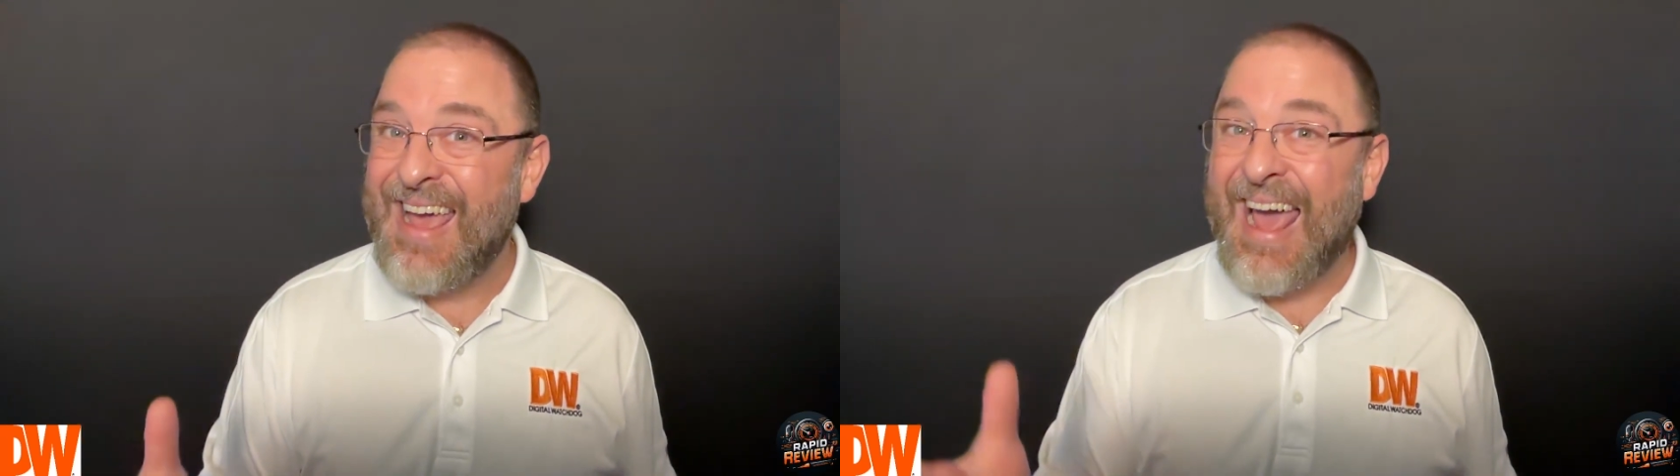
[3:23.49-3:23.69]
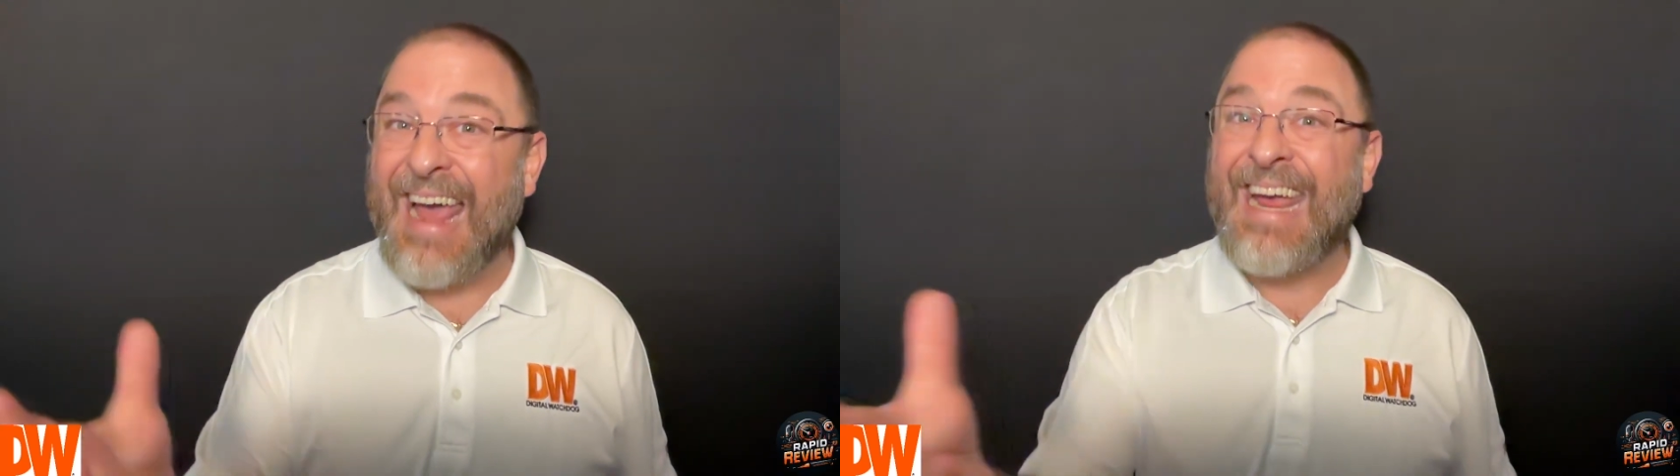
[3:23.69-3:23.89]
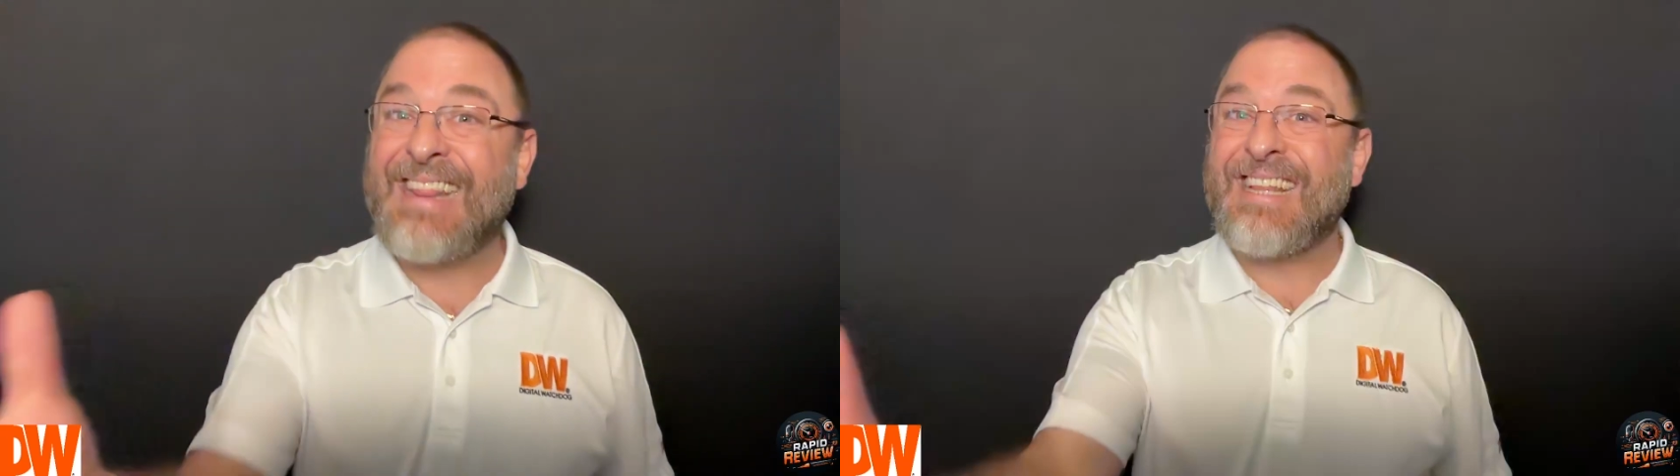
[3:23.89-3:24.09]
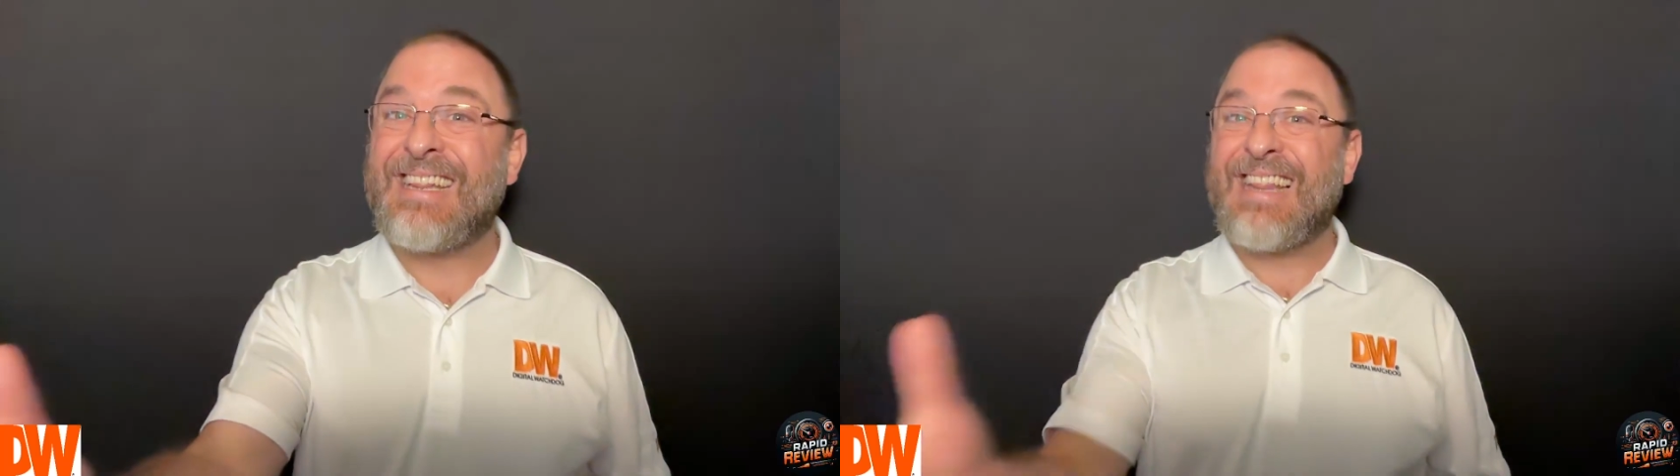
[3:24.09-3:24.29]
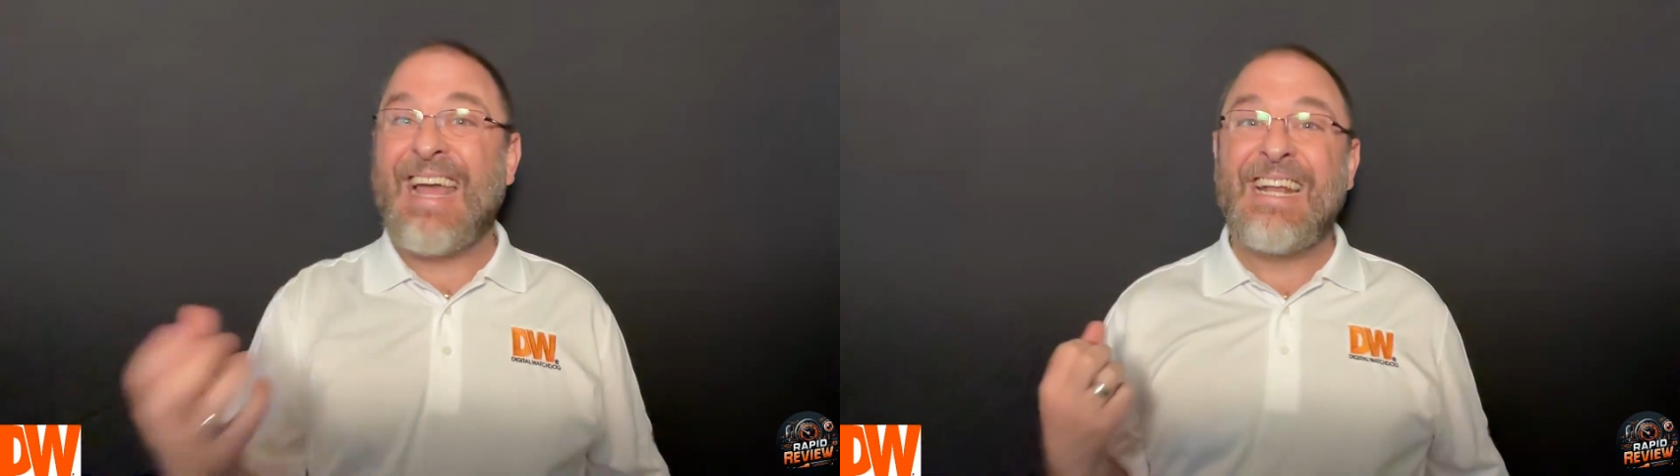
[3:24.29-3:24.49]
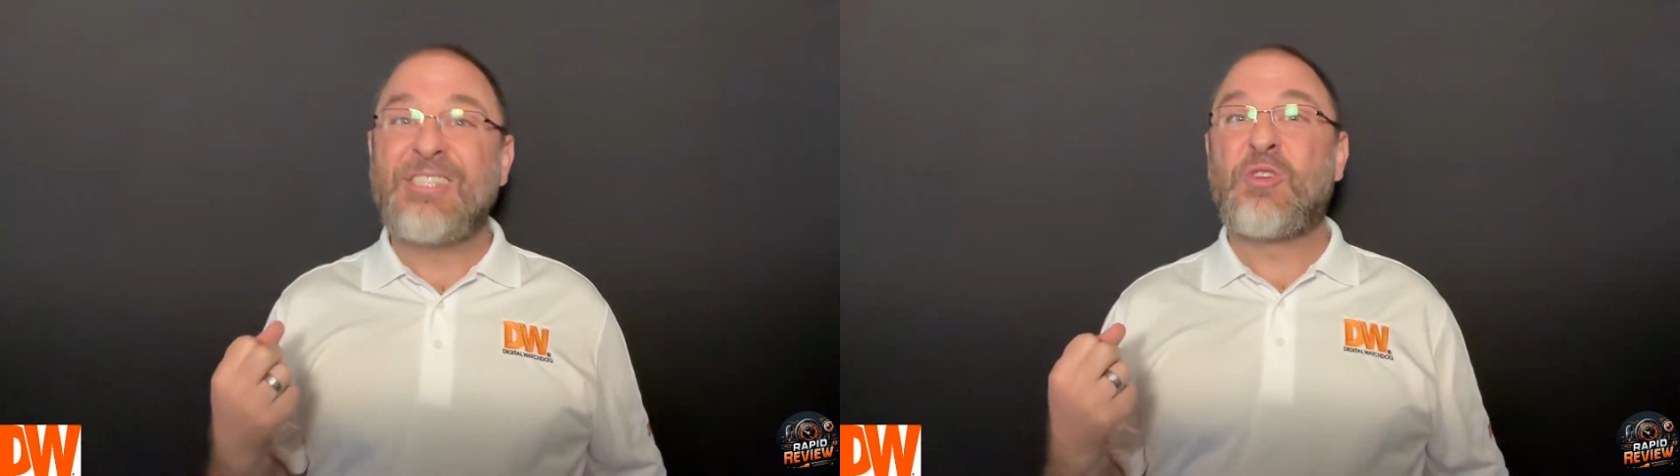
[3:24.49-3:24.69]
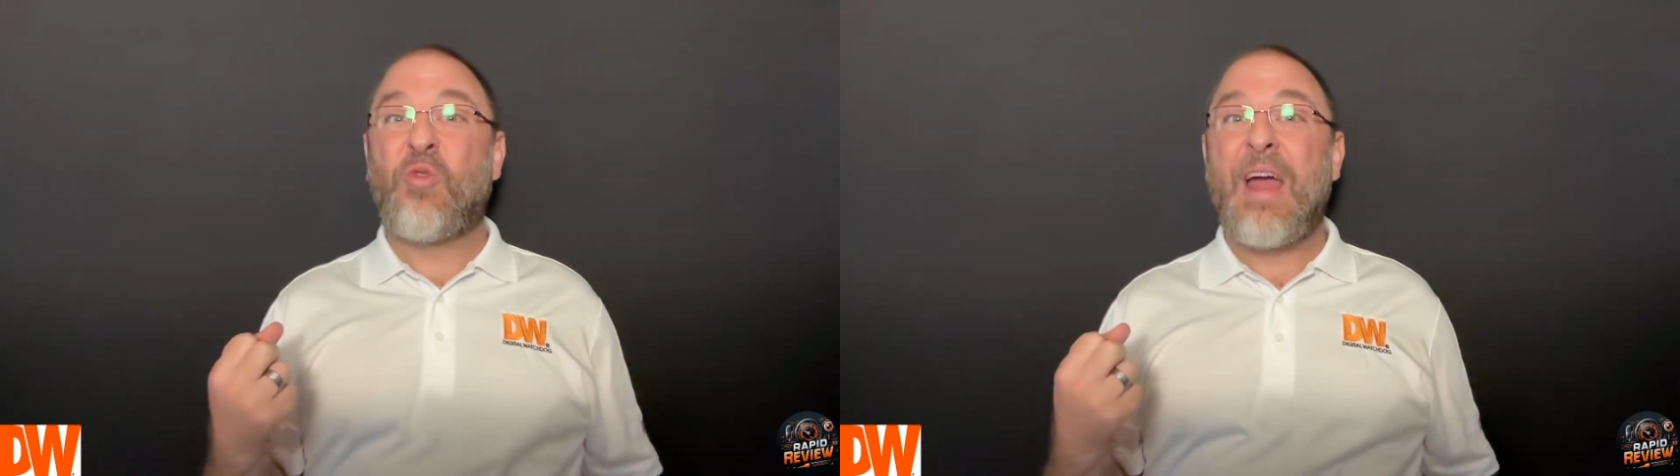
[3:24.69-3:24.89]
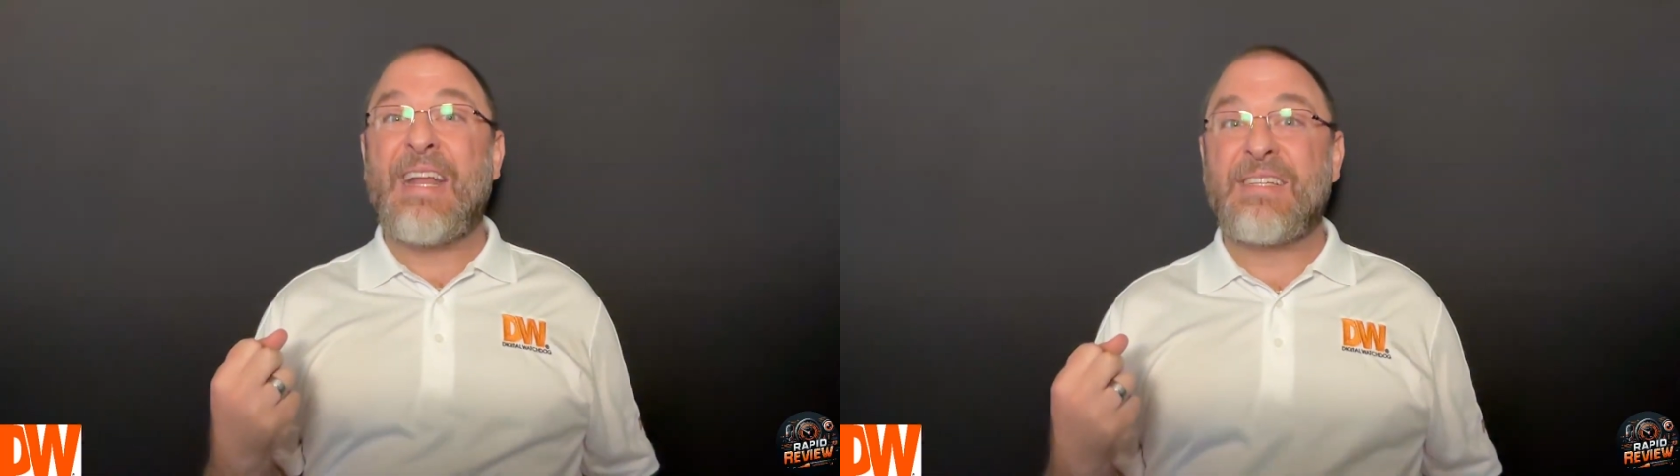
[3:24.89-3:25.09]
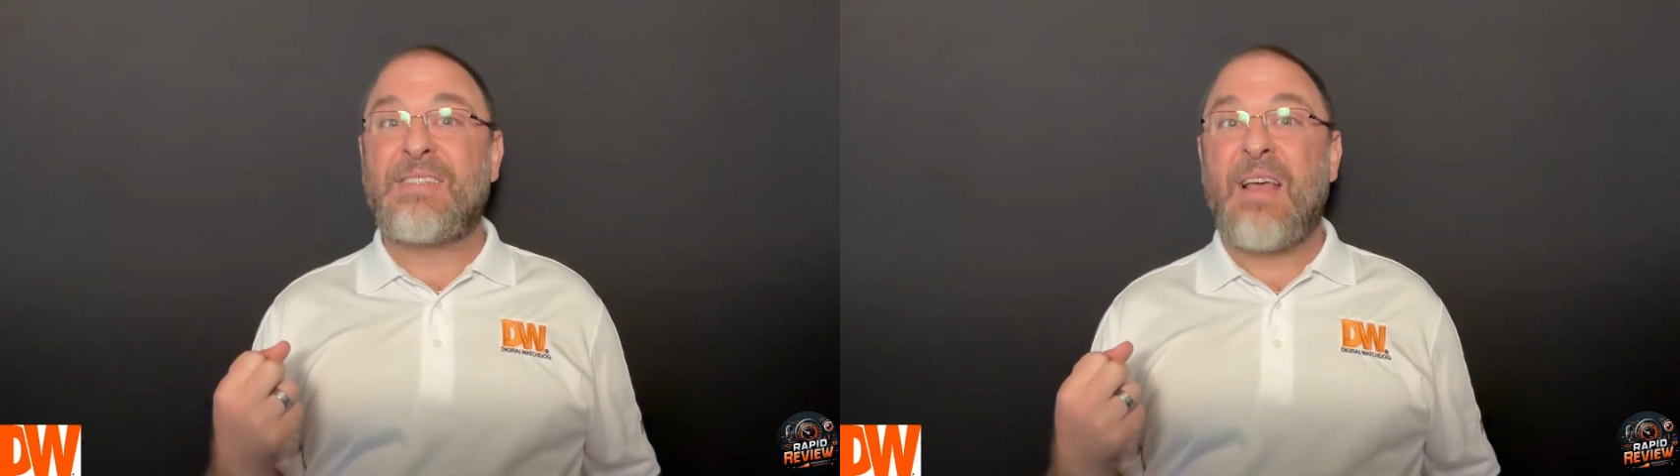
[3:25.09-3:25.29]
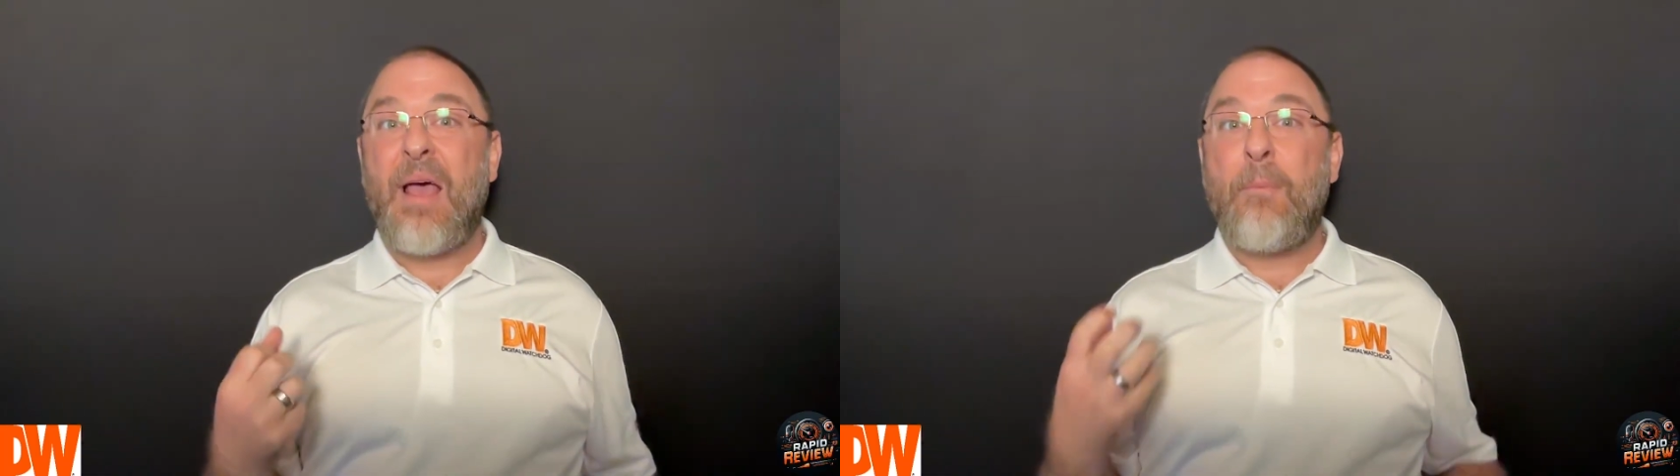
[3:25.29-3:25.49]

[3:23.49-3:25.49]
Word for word: and get the latest, greatest,